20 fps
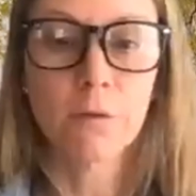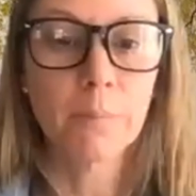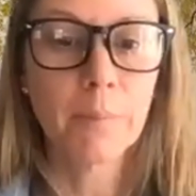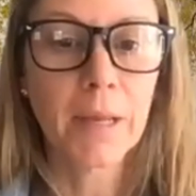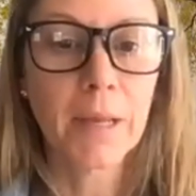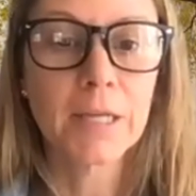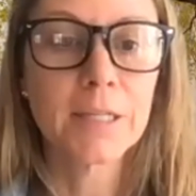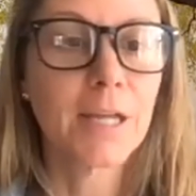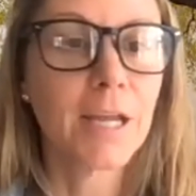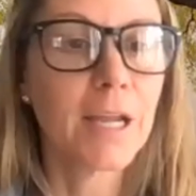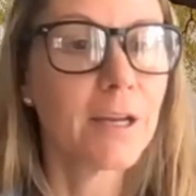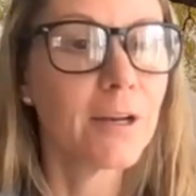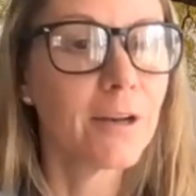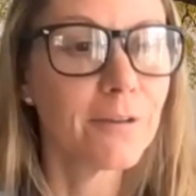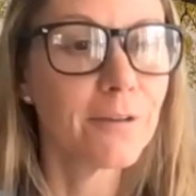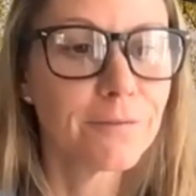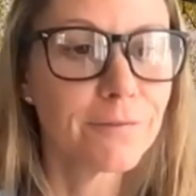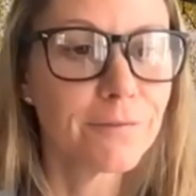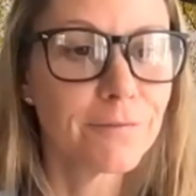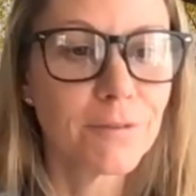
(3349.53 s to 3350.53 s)
mandate
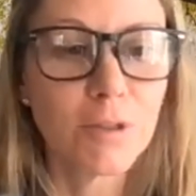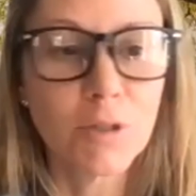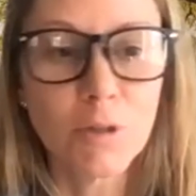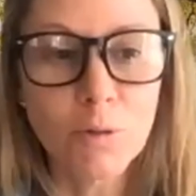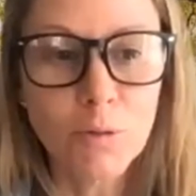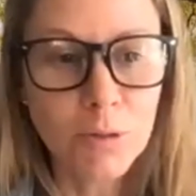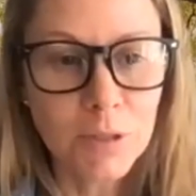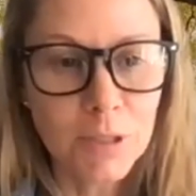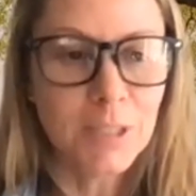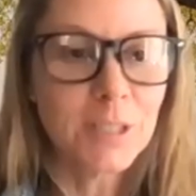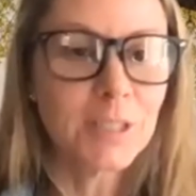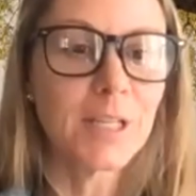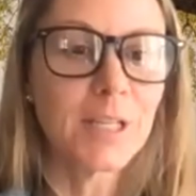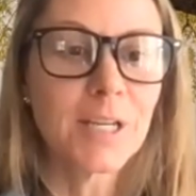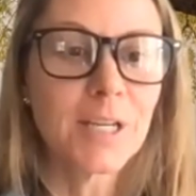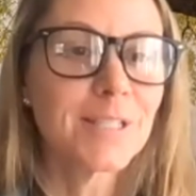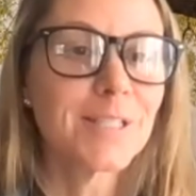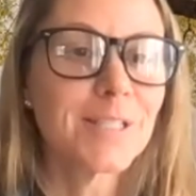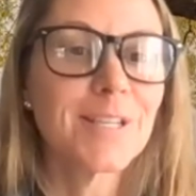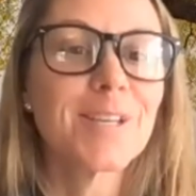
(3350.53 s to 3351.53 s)
of use this
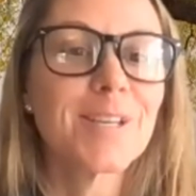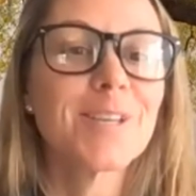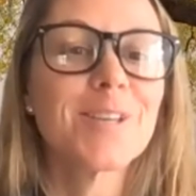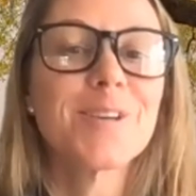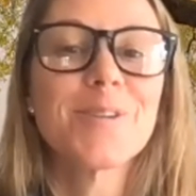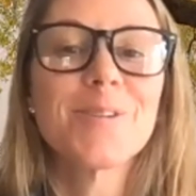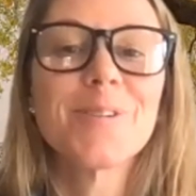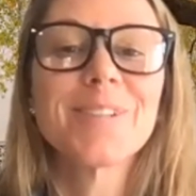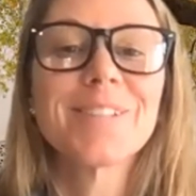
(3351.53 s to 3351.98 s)
SDQ.